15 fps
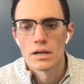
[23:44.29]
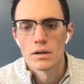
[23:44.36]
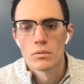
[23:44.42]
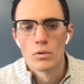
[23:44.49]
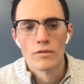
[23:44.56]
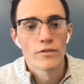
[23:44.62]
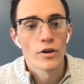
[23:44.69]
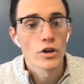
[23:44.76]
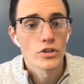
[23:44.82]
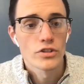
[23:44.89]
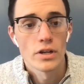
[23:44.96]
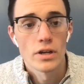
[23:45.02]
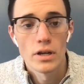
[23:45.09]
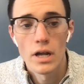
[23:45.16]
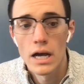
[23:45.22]
Well, first,
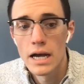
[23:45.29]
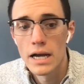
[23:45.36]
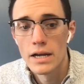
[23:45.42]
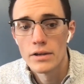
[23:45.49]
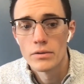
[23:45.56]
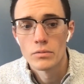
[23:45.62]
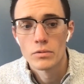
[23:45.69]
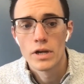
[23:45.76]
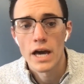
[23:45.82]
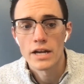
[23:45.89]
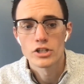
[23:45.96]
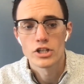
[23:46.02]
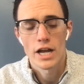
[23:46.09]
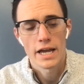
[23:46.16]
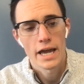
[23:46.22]
got to
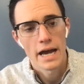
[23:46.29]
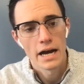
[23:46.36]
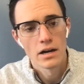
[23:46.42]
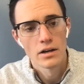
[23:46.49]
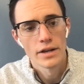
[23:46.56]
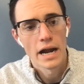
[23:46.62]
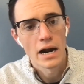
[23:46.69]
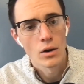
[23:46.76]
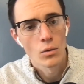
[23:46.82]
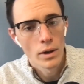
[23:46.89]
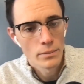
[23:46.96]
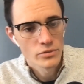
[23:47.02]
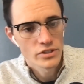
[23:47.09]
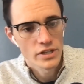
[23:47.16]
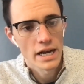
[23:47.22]
check out our
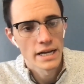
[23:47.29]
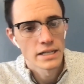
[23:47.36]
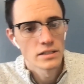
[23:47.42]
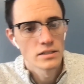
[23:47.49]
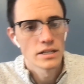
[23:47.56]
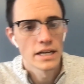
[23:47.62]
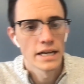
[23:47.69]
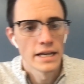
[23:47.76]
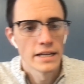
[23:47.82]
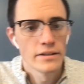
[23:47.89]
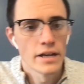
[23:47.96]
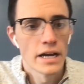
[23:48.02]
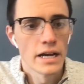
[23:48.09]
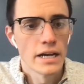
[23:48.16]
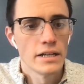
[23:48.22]
website, and
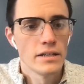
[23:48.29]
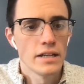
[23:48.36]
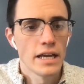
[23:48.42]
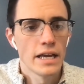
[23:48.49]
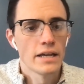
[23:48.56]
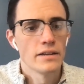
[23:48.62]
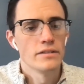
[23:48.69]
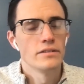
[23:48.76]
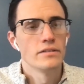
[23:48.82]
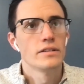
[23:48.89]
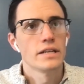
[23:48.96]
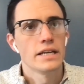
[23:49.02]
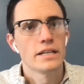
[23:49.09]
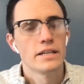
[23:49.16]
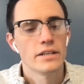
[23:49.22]

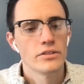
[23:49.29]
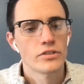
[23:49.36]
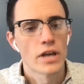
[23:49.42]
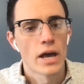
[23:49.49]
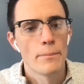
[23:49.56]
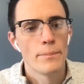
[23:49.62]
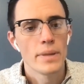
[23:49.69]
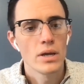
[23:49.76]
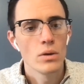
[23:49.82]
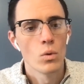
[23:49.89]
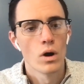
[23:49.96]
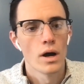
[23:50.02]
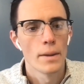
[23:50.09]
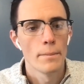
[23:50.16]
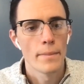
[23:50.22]
it is
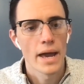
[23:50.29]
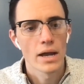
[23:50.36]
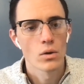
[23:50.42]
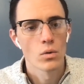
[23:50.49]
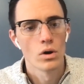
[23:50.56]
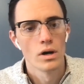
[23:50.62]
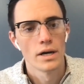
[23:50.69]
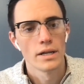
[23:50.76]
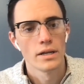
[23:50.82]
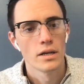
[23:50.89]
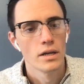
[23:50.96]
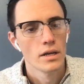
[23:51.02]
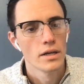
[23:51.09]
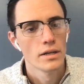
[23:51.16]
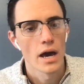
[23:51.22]

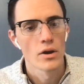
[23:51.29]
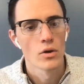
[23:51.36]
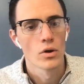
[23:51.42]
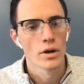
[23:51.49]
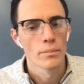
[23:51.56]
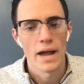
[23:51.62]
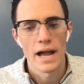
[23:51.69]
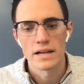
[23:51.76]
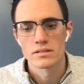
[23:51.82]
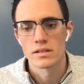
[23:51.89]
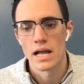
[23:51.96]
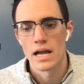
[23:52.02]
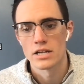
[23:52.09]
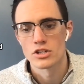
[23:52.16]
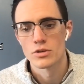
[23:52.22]

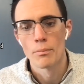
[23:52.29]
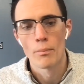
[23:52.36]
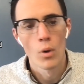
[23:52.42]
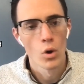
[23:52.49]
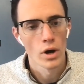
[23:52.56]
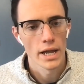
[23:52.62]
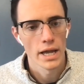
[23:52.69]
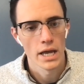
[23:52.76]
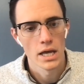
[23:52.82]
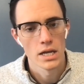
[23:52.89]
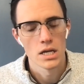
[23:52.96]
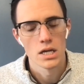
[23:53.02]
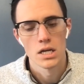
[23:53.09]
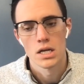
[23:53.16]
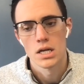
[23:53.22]

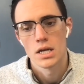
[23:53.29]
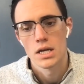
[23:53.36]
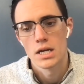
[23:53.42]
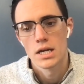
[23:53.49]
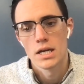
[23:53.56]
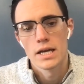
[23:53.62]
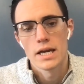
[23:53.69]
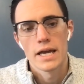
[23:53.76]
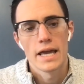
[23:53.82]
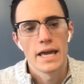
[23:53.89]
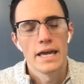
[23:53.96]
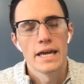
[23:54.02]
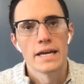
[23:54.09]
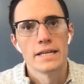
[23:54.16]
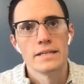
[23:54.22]
b1make1.org/Morehead,
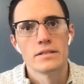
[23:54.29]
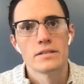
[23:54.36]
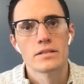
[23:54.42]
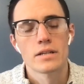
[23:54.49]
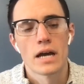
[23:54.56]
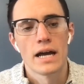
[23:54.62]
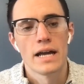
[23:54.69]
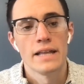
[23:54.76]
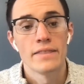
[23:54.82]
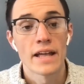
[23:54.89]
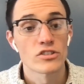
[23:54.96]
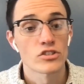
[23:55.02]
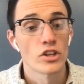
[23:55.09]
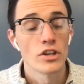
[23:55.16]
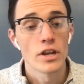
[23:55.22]
and
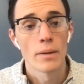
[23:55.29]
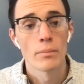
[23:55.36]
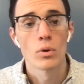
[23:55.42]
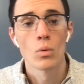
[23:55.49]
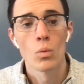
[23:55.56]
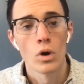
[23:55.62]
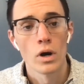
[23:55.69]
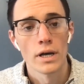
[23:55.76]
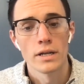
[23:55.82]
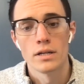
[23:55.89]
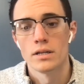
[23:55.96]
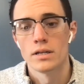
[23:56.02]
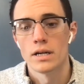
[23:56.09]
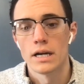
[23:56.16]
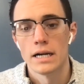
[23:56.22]
that's the number
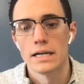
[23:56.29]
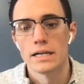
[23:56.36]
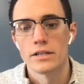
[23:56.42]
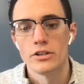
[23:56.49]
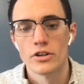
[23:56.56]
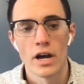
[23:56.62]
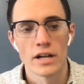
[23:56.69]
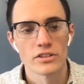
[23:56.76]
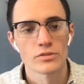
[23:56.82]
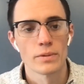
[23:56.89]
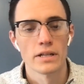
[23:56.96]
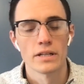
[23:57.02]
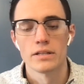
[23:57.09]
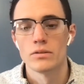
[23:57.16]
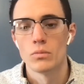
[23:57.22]
one. You're not
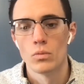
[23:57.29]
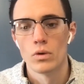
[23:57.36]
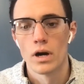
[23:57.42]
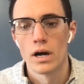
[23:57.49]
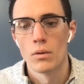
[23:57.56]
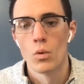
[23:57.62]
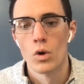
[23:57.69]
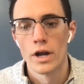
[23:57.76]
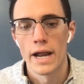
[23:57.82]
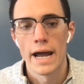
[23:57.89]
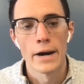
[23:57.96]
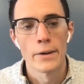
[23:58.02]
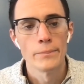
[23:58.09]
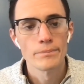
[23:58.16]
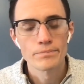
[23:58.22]
spelling one
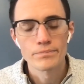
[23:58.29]
out.